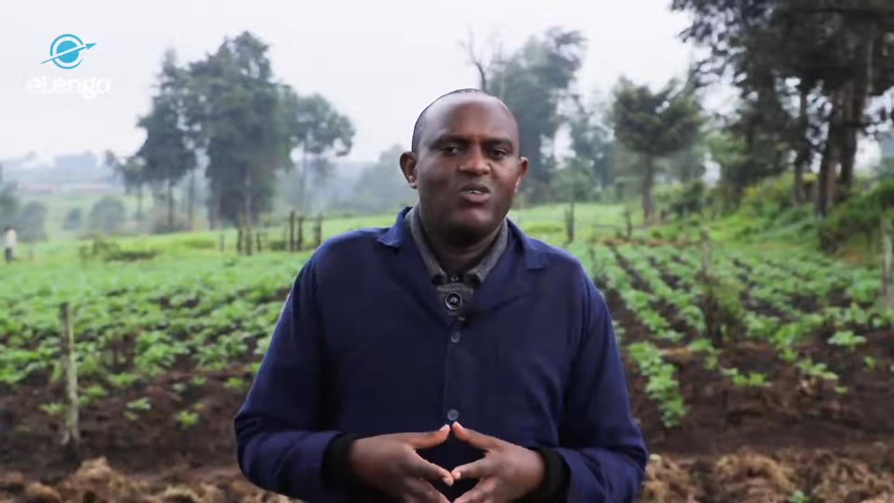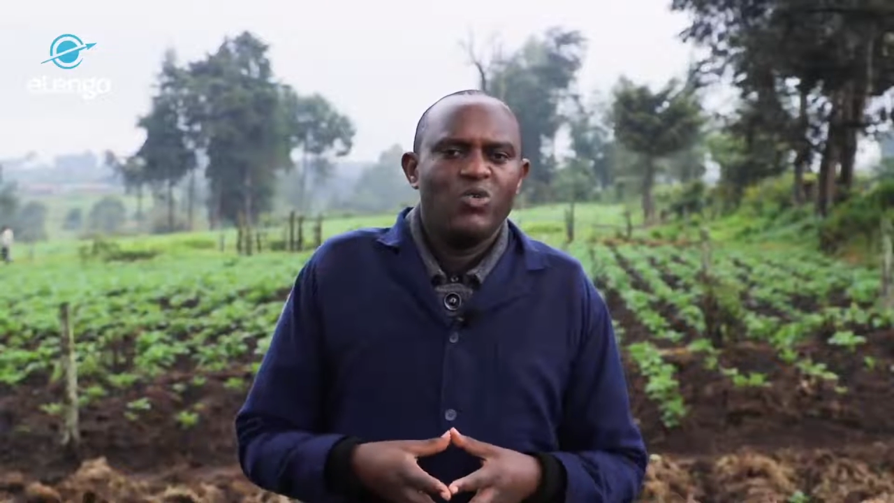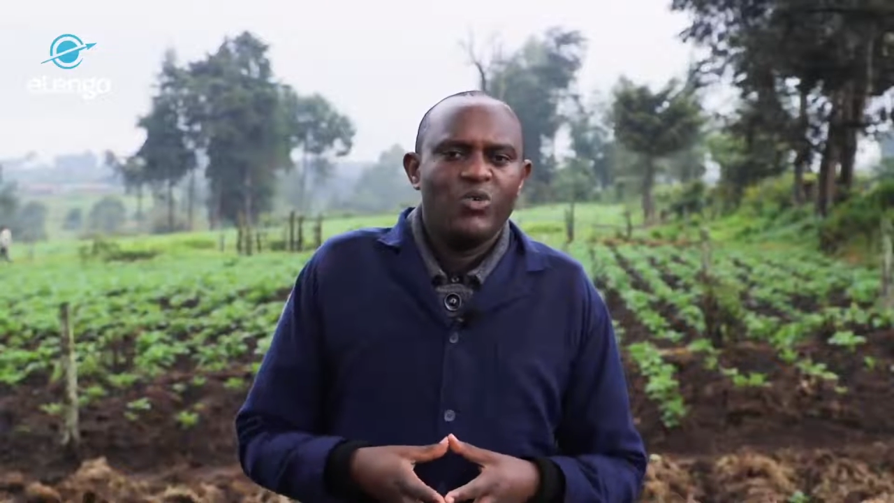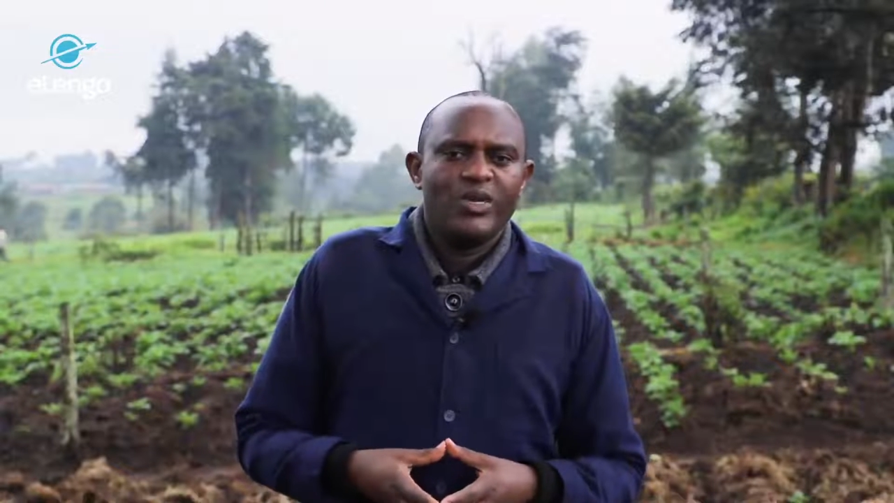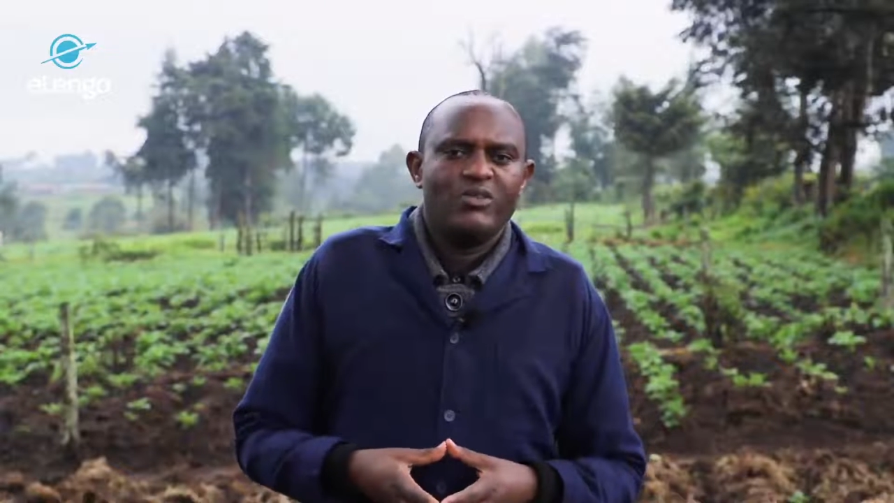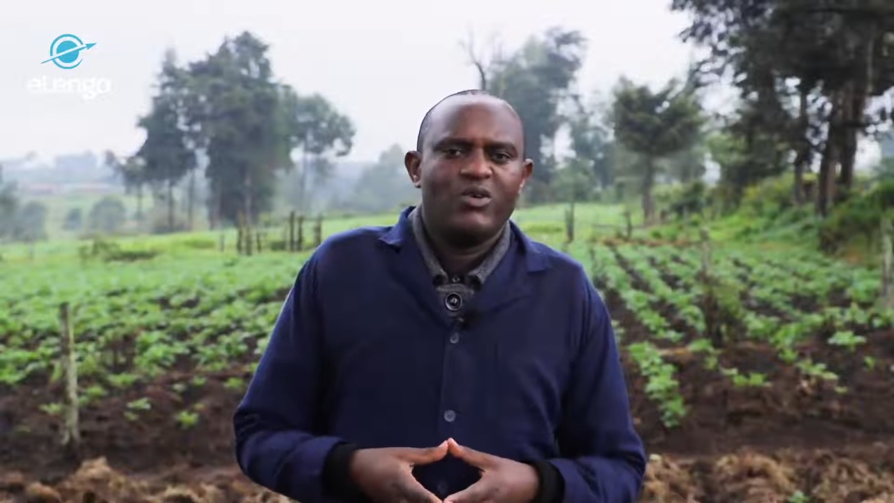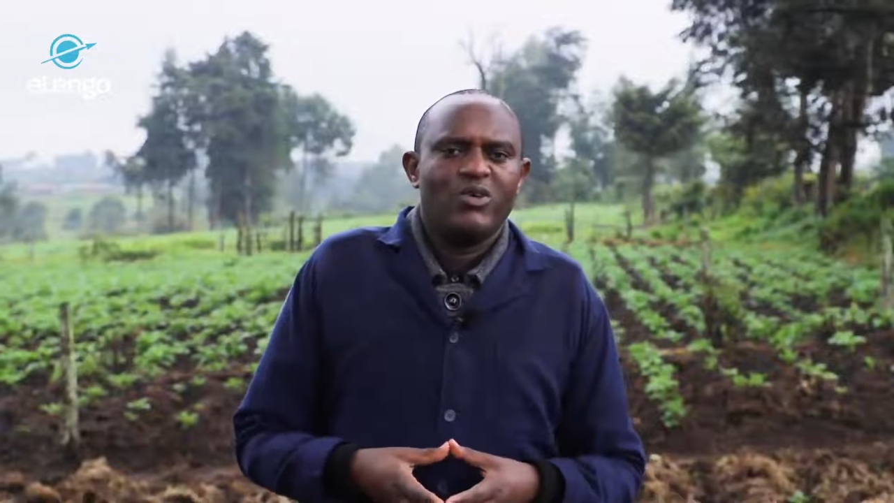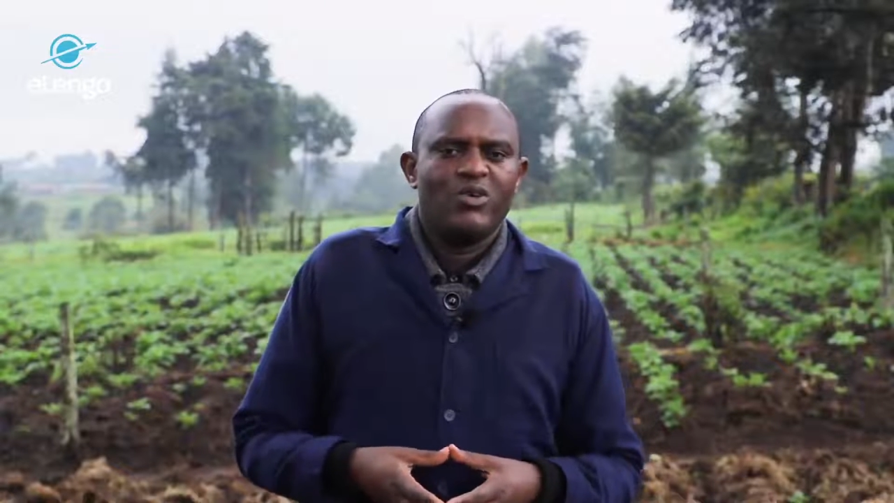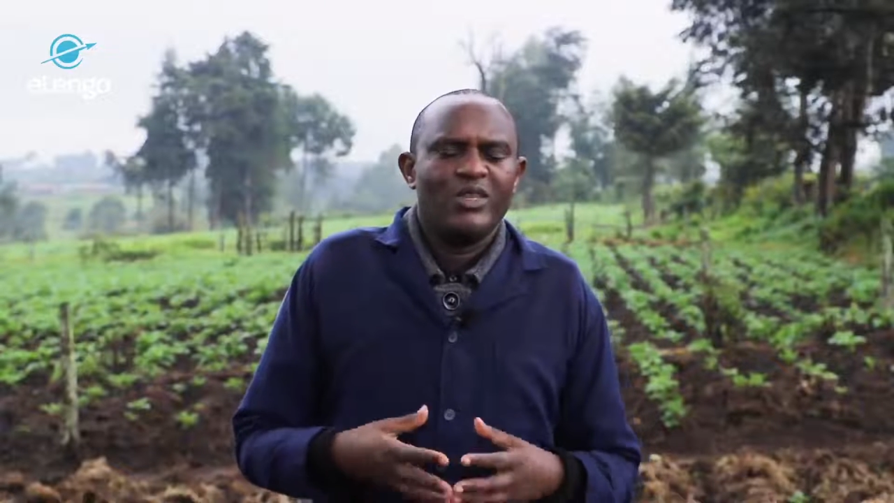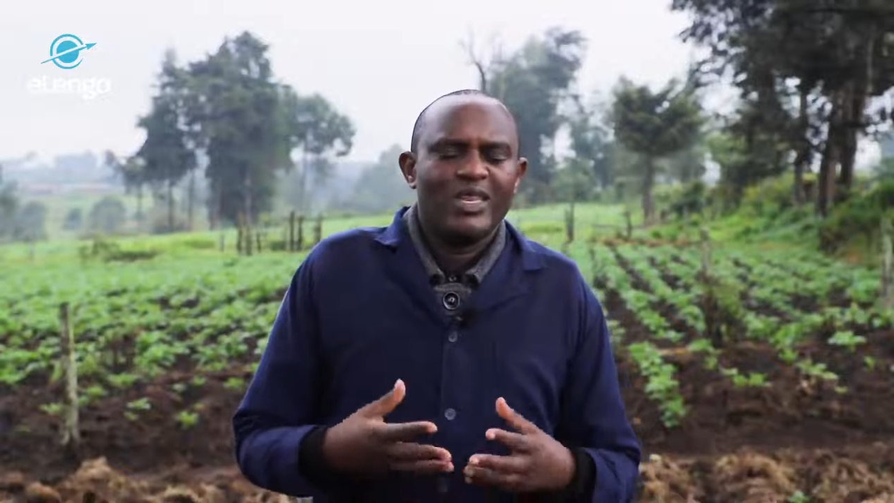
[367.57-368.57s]
2 weeks
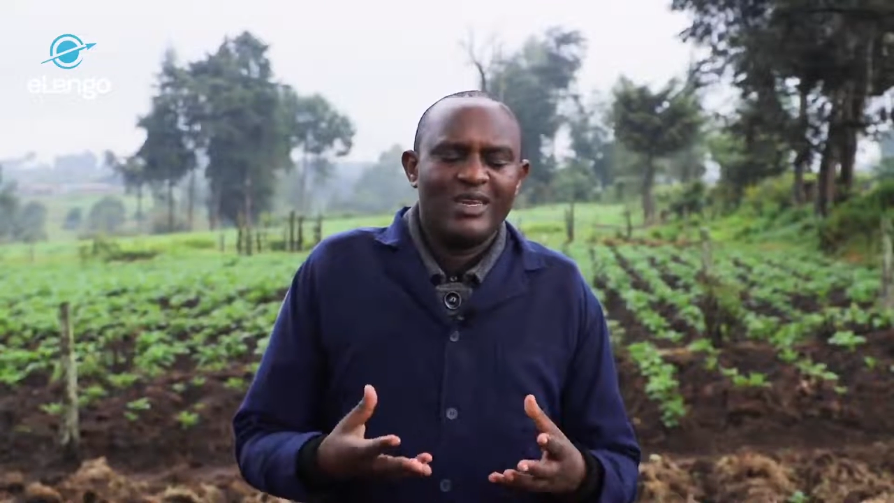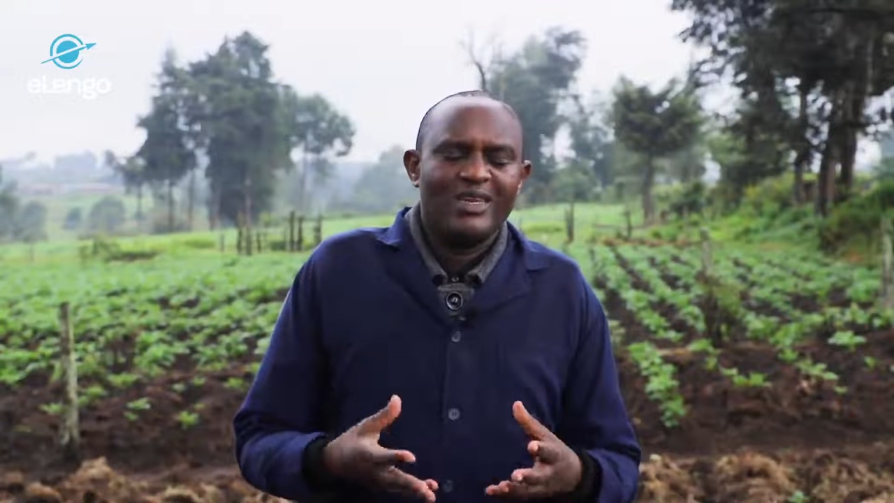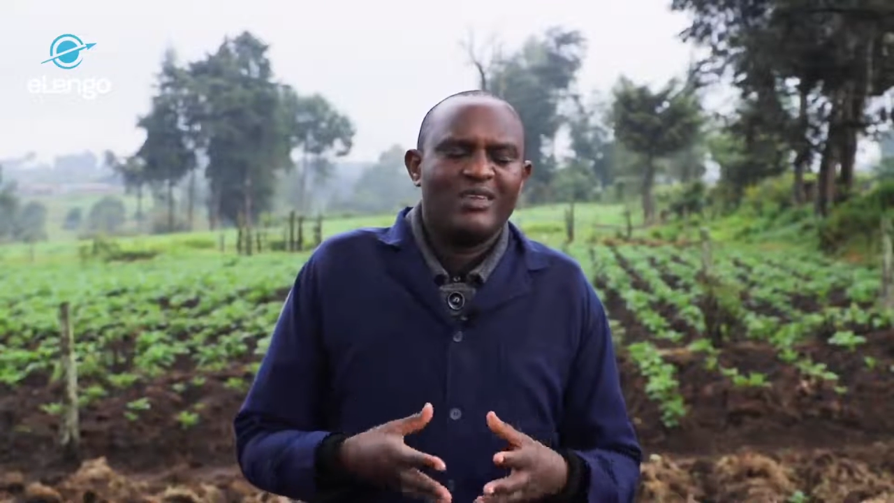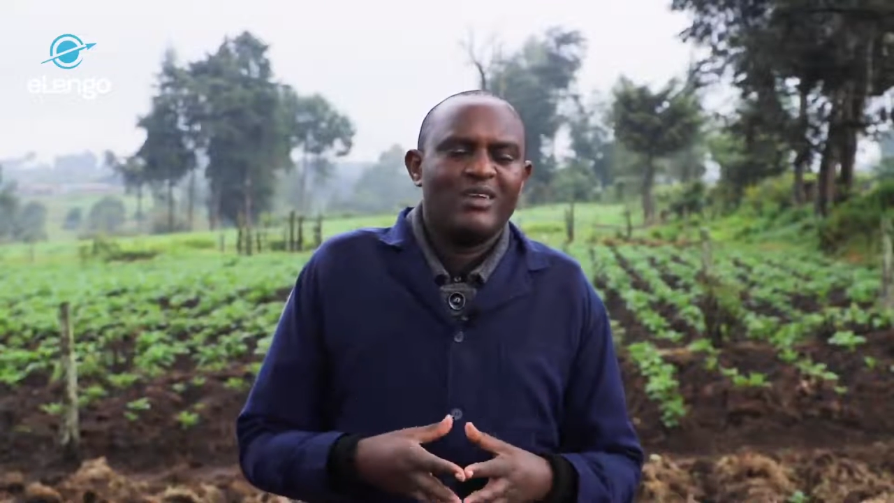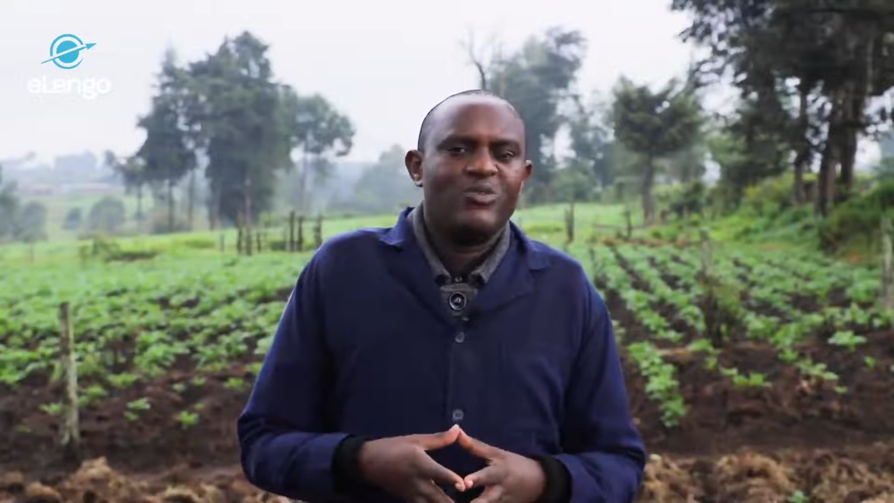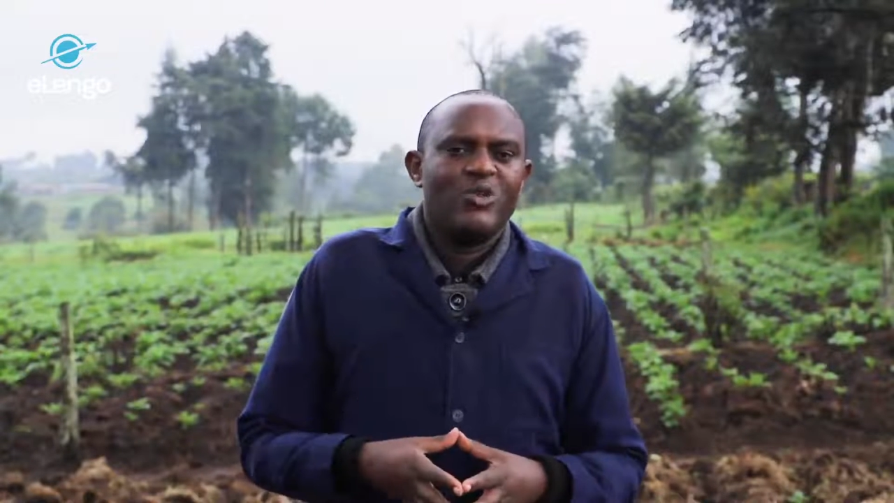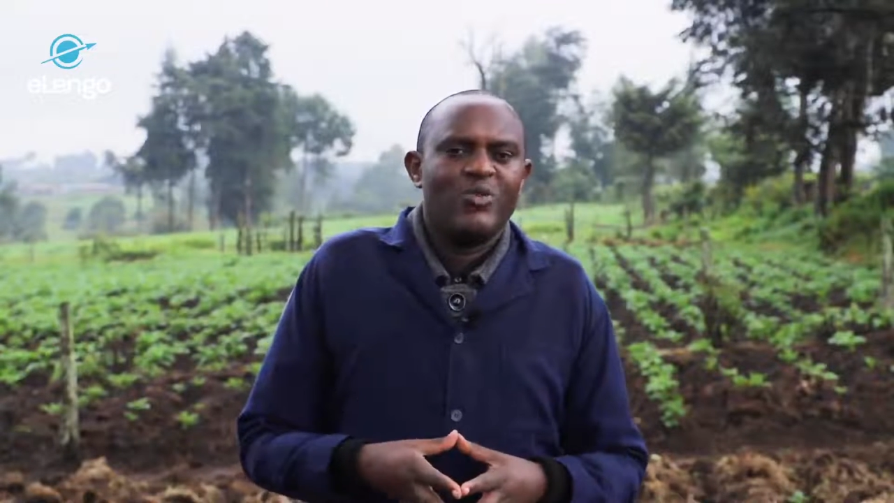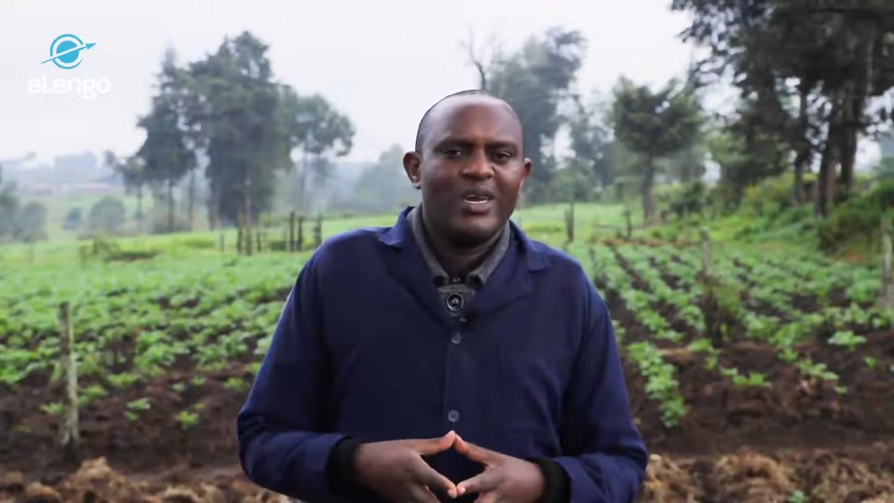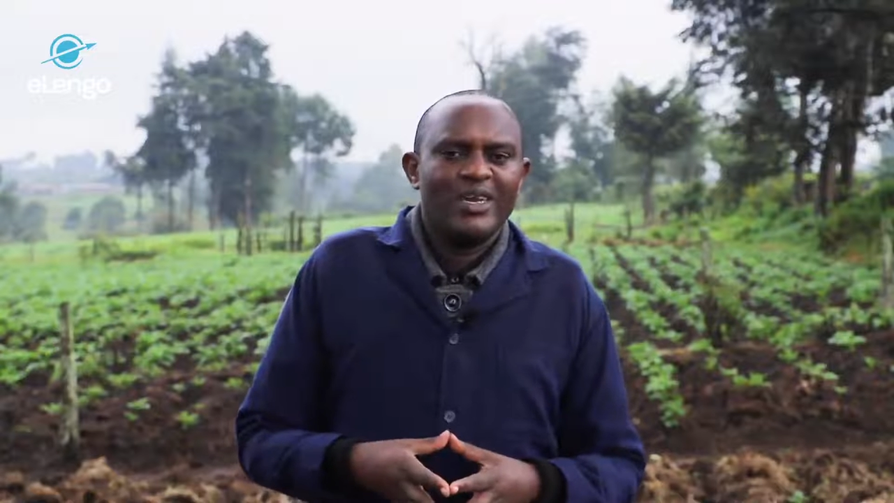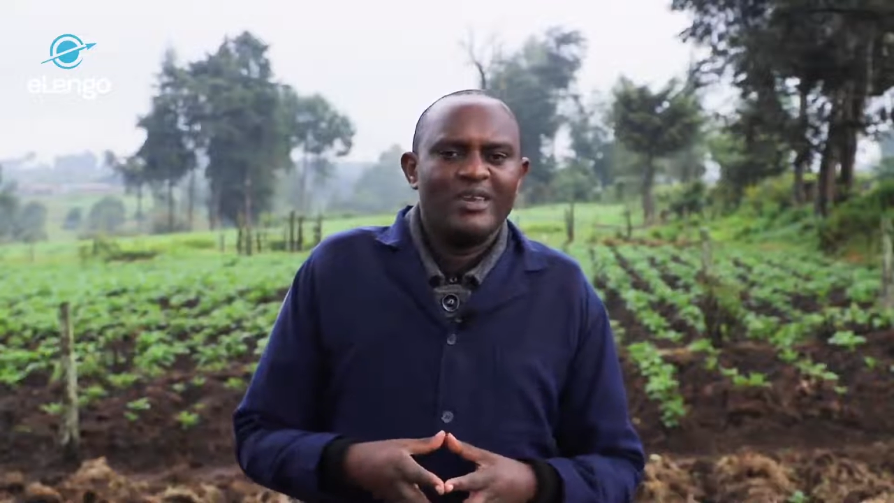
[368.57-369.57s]
old, or less than
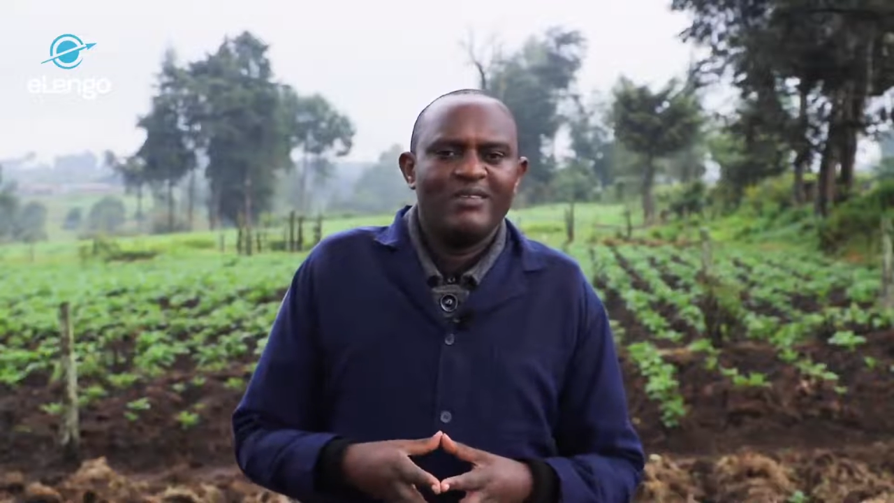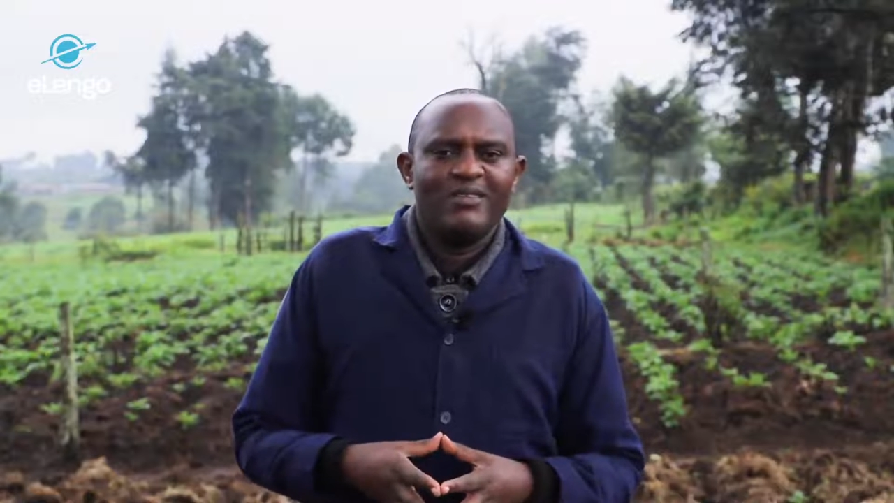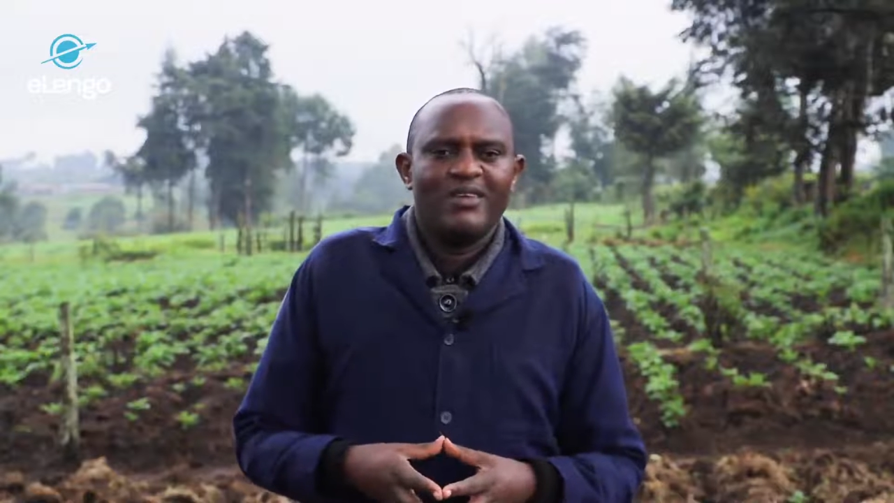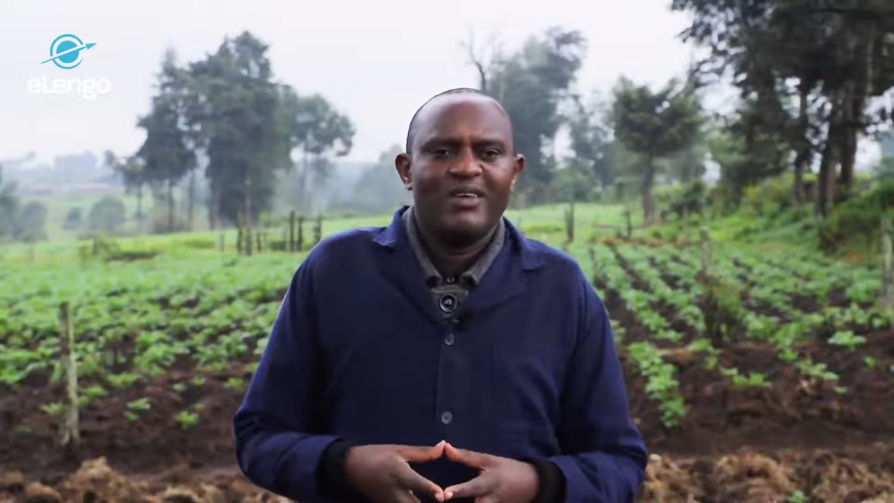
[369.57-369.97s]
21 days